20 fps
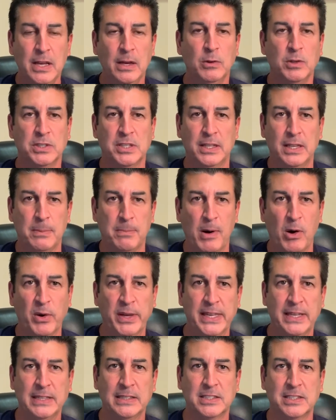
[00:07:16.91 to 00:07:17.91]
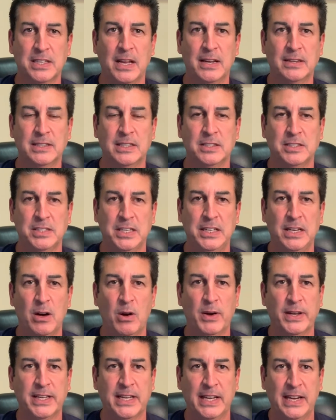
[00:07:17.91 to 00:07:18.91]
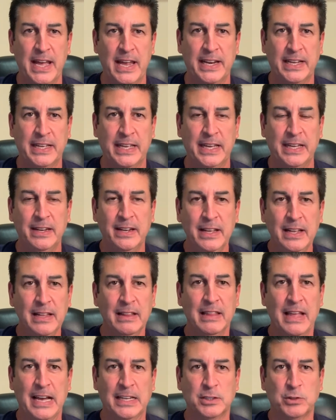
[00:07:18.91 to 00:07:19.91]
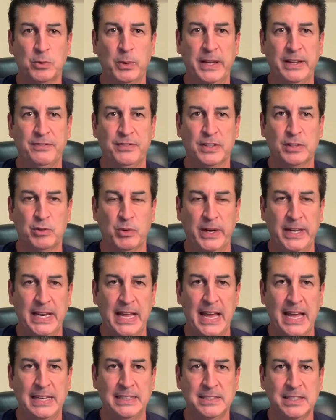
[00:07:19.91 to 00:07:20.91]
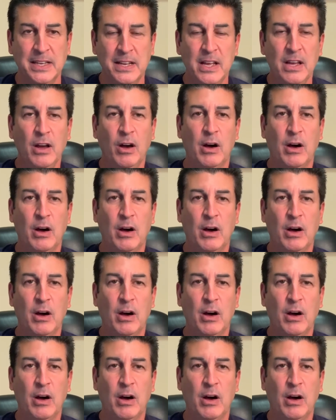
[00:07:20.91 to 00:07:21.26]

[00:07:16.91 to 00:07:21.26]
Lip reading: Was in the Mohegan Sun Casino in Connecticut last week for 3 days.